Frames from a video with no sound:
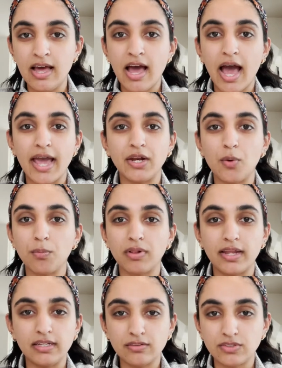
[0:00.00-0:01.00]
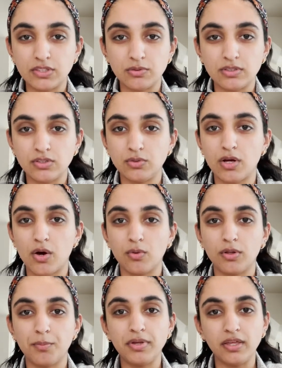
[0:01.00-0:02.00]
I know plenty of students who go
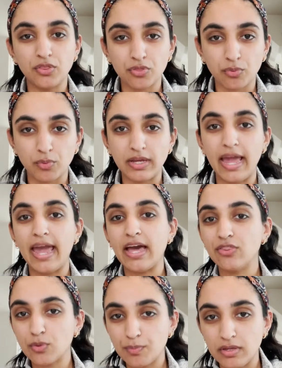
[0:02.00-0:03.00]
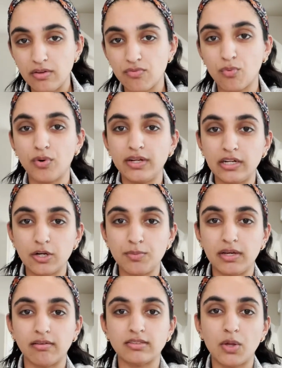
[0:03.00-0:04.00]
their P3 and their P4 year
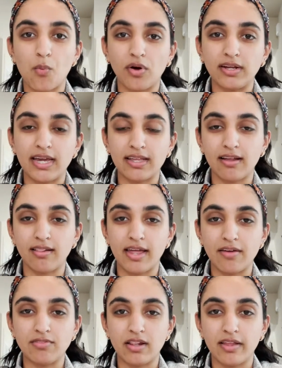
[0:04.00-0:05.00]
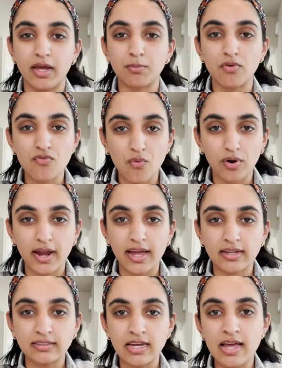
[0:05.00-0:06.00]
because they want to get a lay of the land
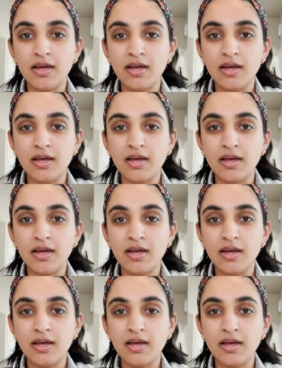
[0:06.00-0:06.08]
beforehand.